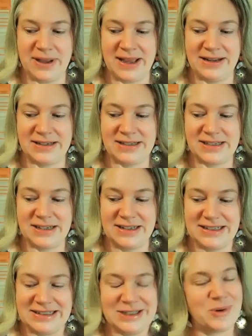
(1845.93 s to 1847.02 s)
And
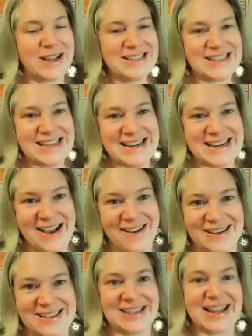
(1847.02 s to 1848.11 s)
what I see
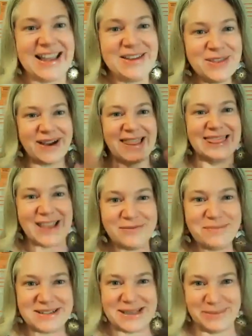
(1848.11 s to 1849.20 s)
now is that even though I love
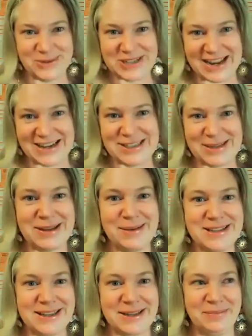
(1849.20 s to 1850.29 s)
perceptual change, sometimes
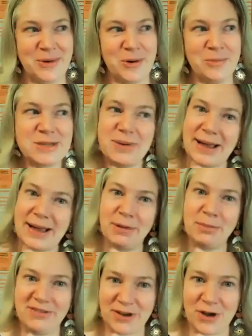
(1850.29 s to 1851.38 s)
it can almost become a
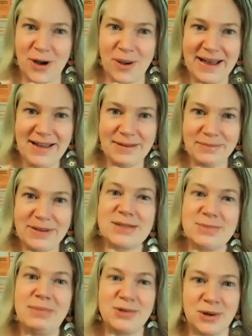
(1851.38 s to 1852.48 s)
bit of a cop-out because
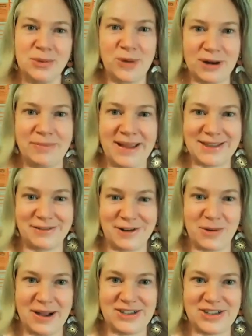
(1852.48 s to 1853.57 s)
people don't want to make the
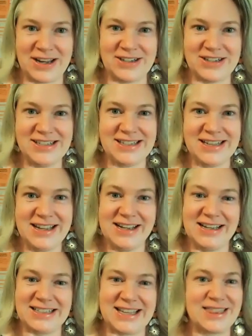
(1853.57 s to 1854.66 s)
required changes.
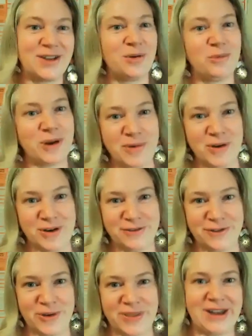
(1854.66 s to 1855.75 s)
It's like they don't want to move.
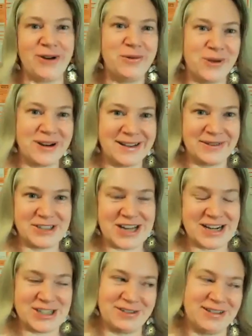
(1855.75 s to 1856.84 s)
They don't want to
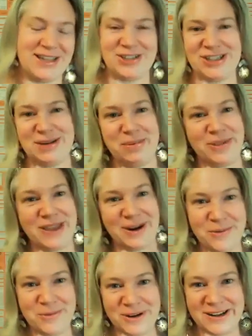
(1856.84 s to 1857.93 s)
change their relationship, or they
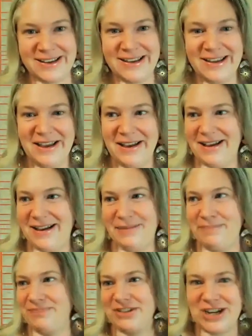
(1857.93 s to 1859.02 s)
don't want to
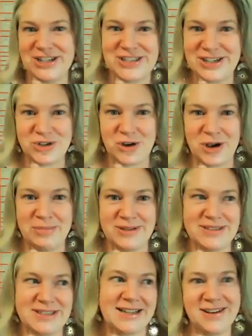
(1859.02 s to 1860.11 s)
change their job. So
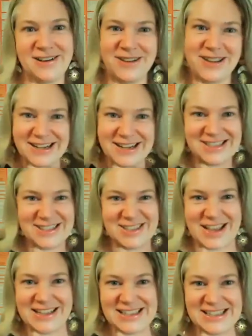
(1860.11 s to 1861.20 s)
it's like, oh, can I just
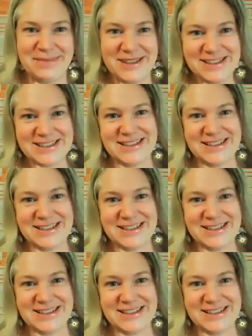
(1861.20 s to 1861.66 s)
sidestep this?